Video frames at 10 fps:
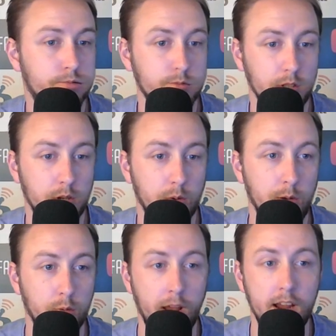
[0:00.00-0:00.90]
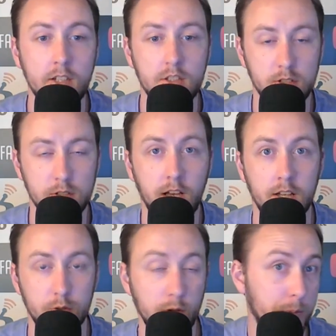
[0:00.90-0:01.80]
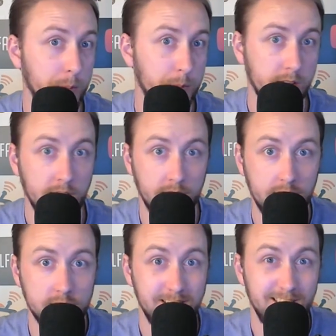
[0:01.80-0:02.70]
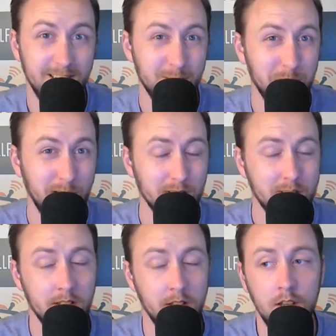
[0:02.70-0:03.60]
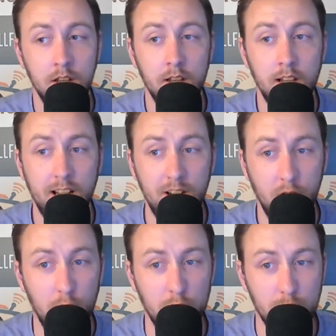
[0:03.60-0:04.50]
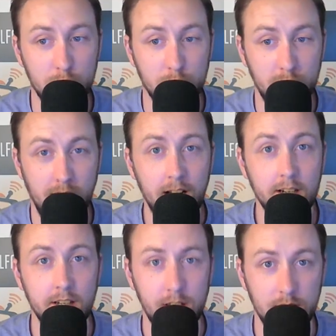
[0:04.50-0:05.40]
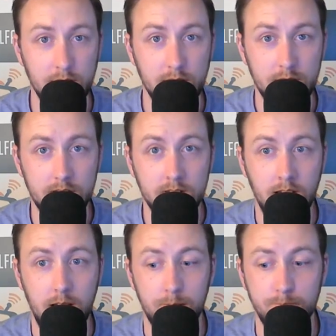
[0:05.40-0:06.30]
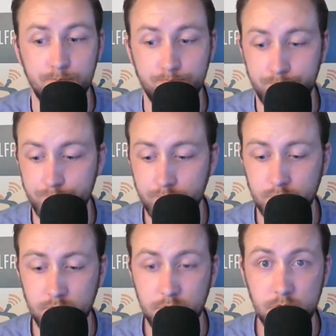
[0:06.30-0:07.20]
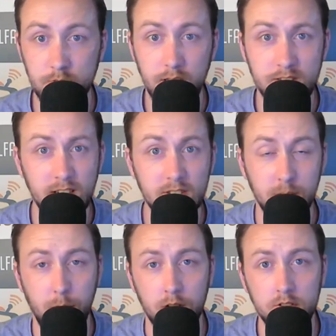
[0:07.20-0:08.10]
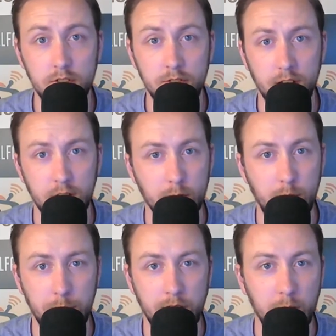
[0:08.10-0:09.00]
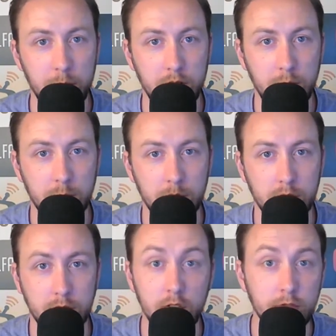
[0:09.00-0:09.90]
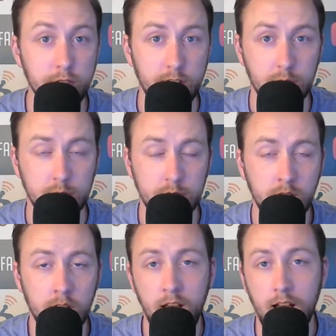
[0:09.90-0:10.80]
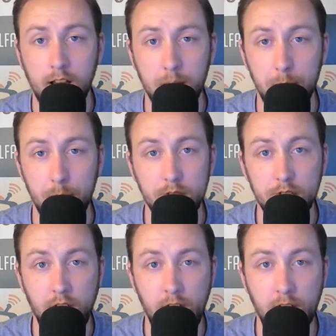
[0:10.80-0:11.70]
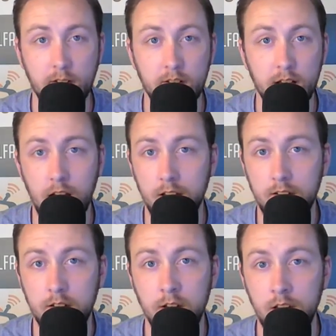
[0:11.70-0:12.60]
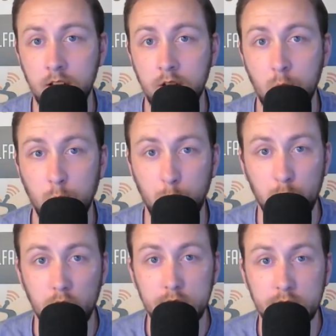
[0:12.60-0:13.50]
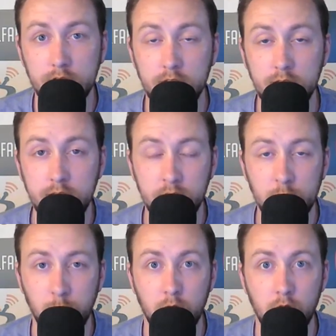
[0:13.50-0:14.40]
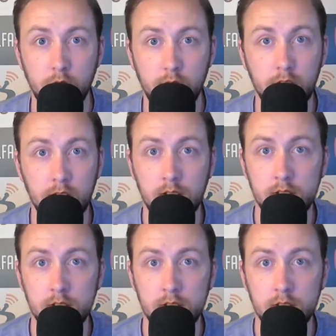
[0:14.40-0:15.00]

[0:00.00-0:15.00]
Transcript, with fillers: you know outrageous as, as other people think it actually is, because in all reality, it's um, it's actually a positive thing. I, mean, how many times have we done videos and come out and said that we would like to see someone like